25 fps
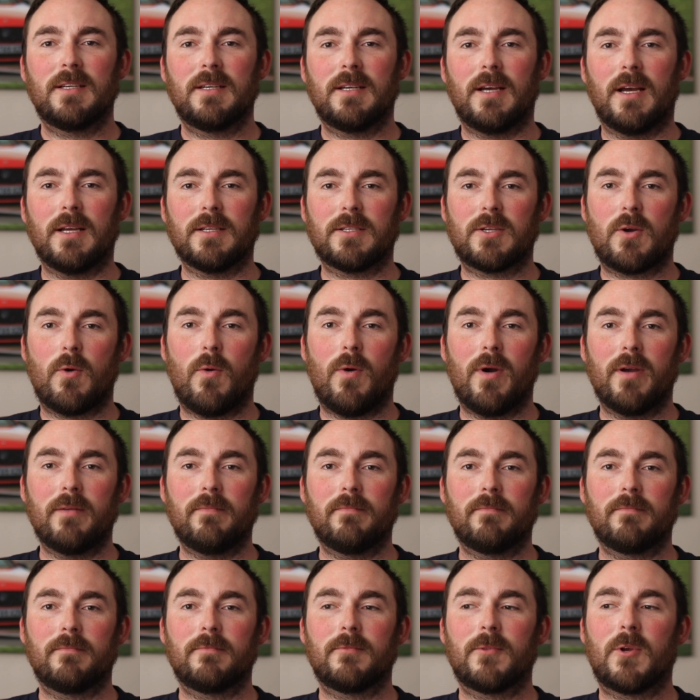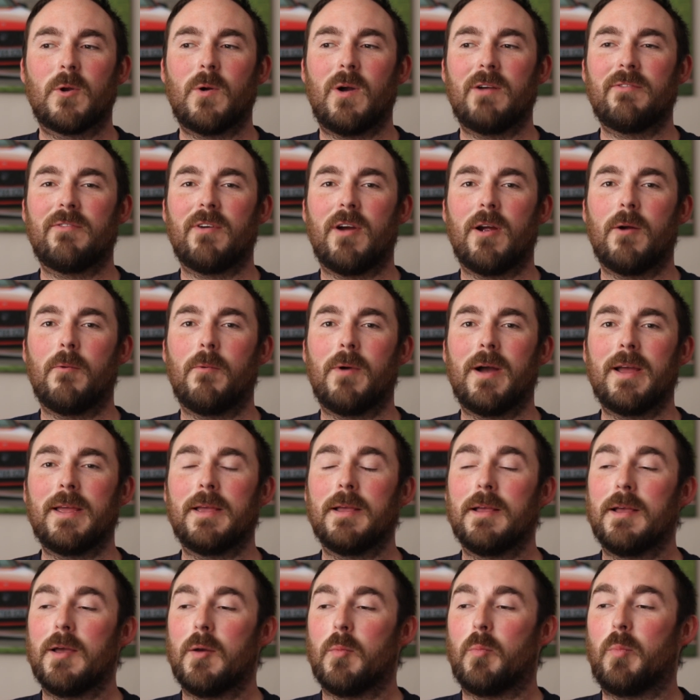that's quite far away.
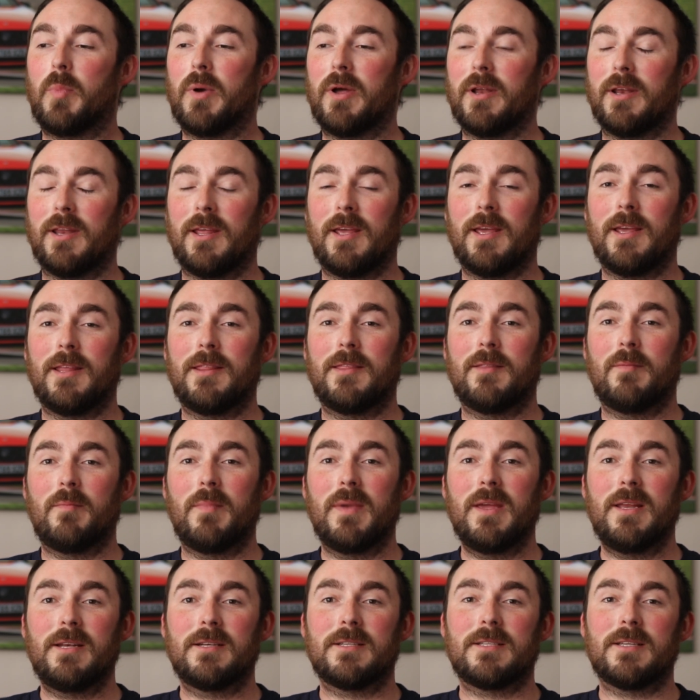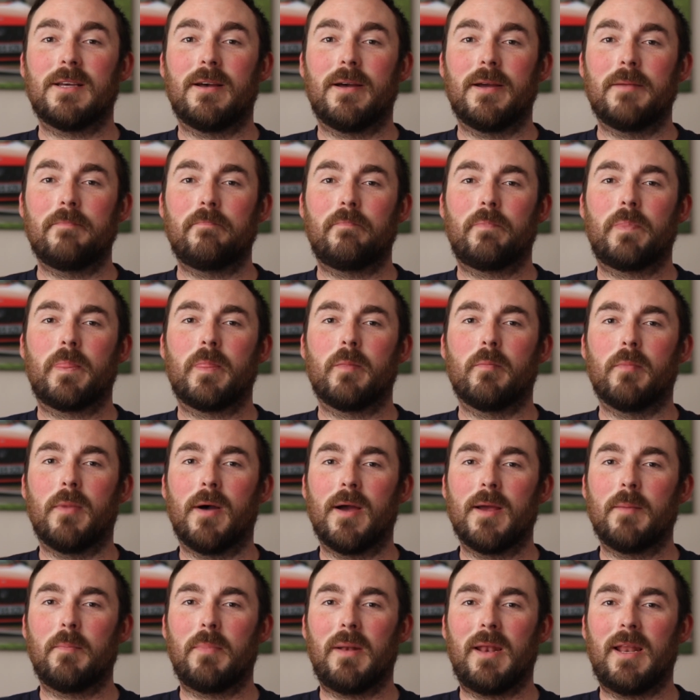But in the meantime,
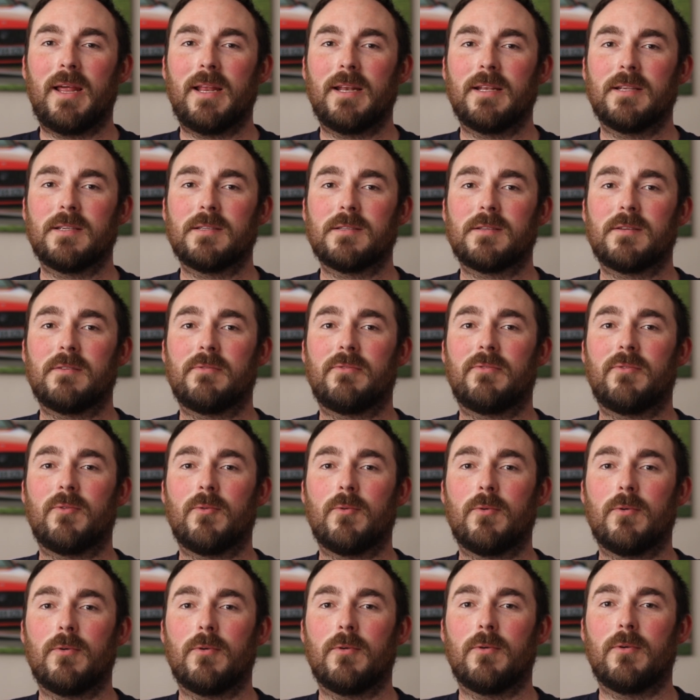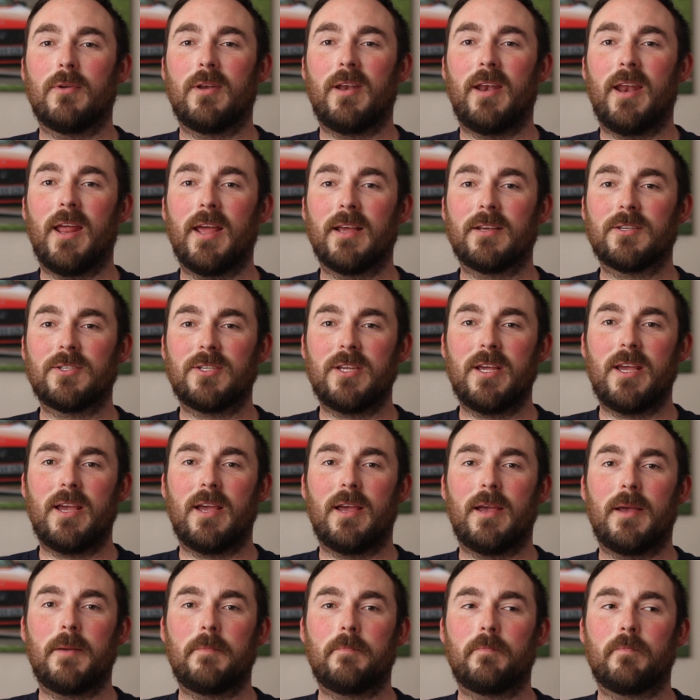my plans for next
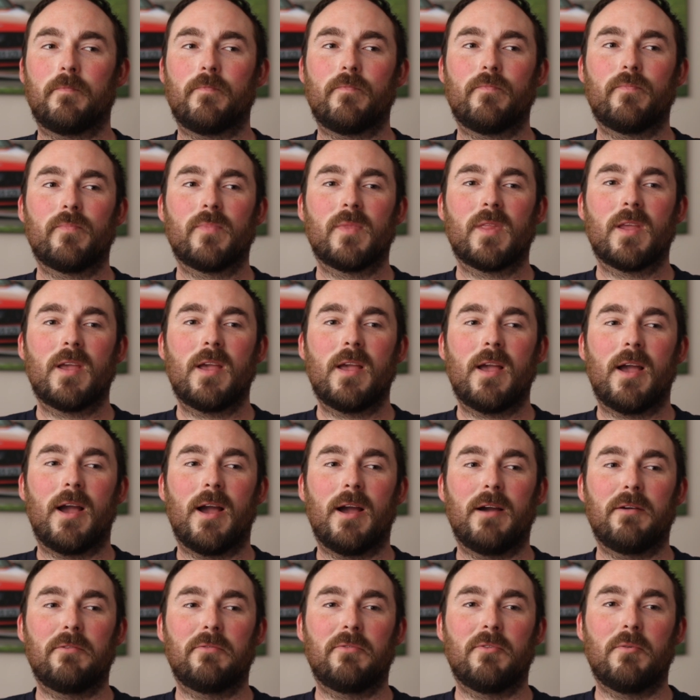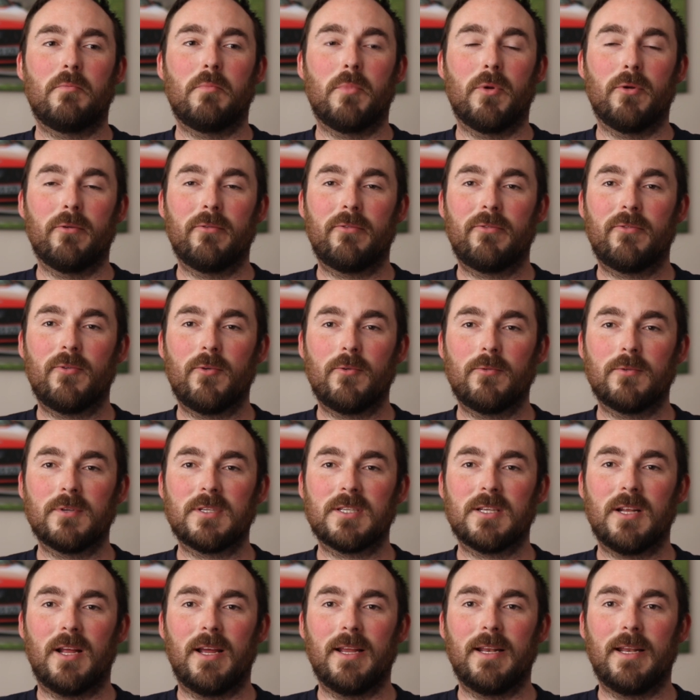year have moved forward
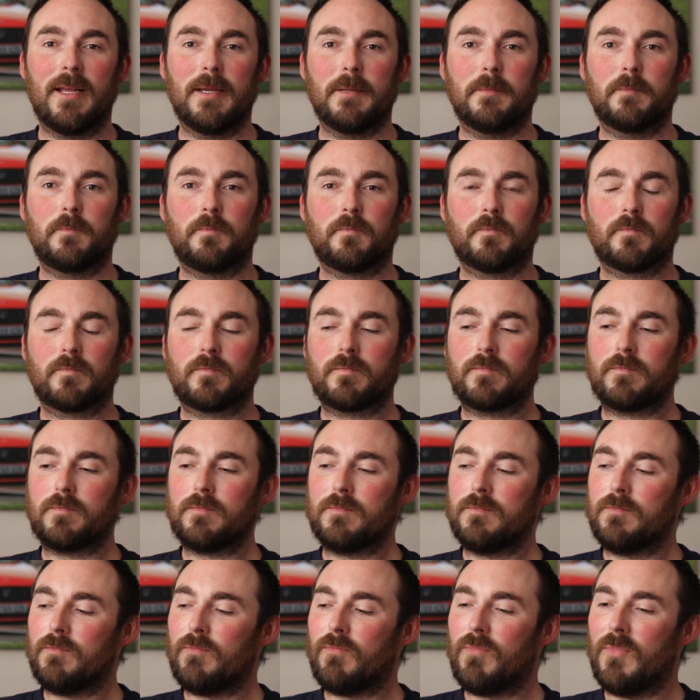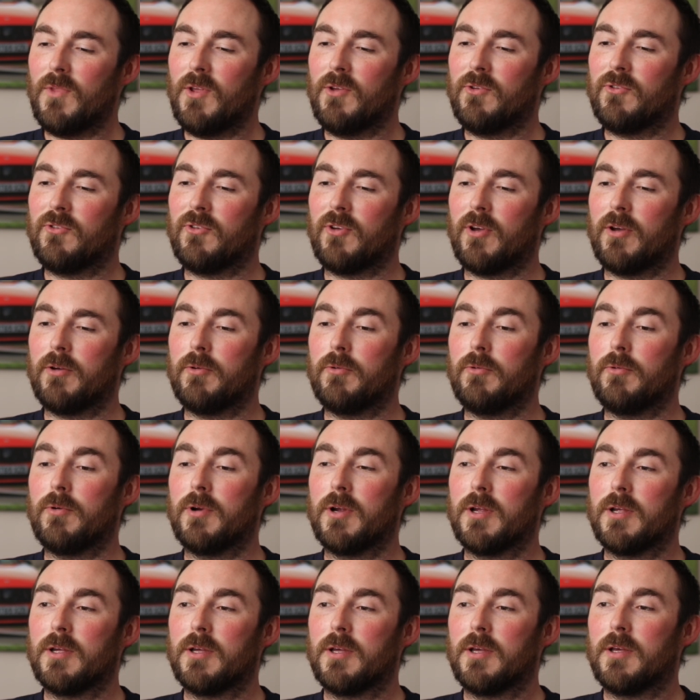slightly. So
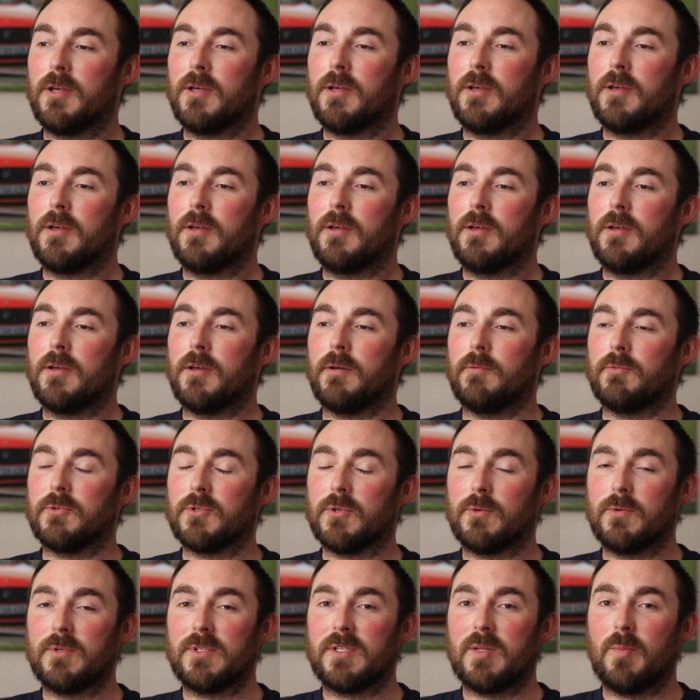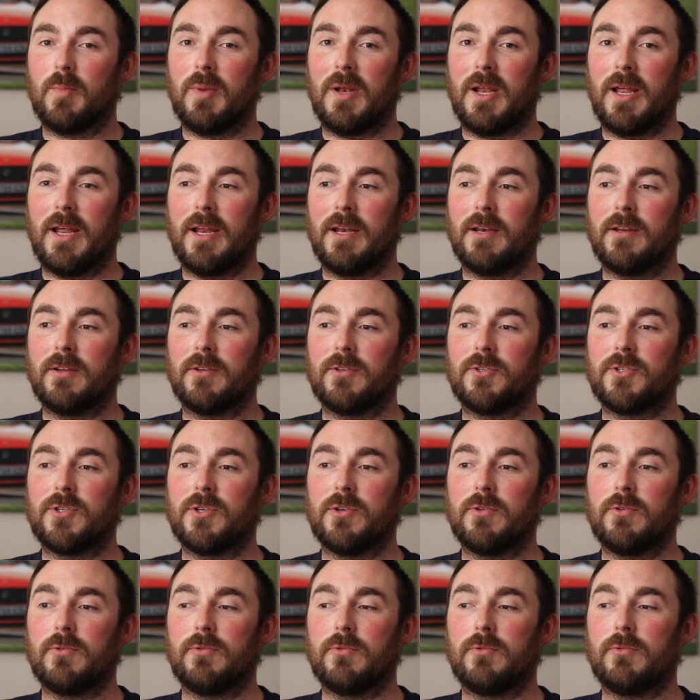it was always the plan
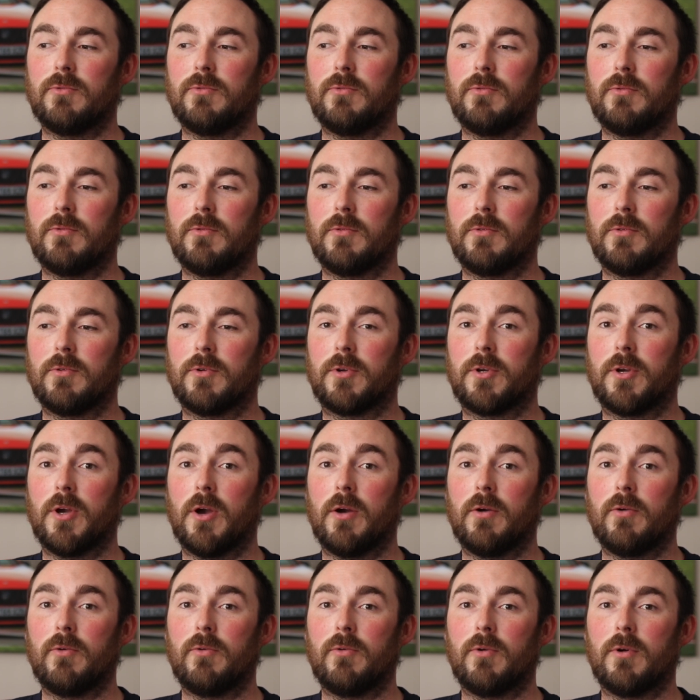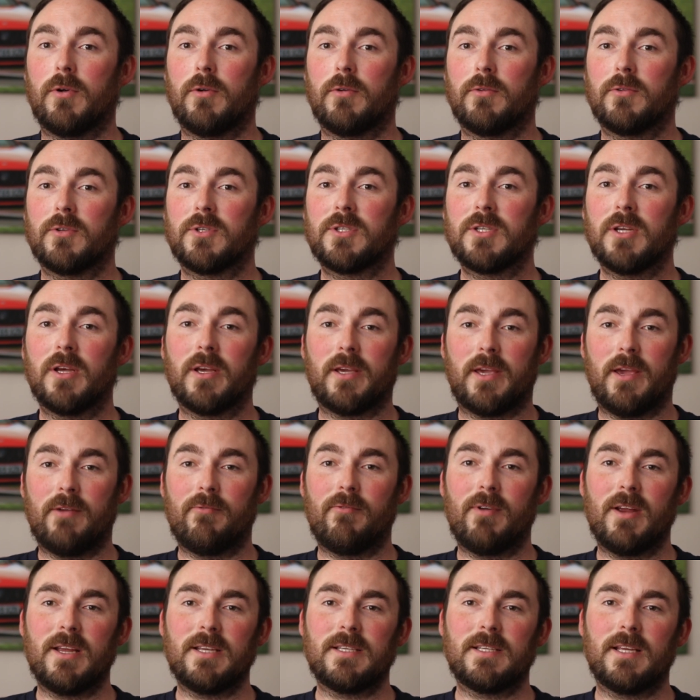to go circuit
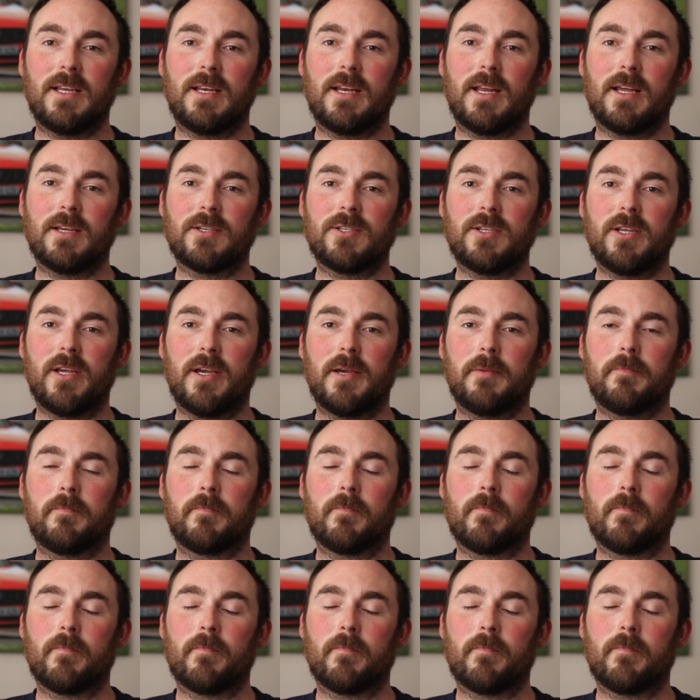racing next year.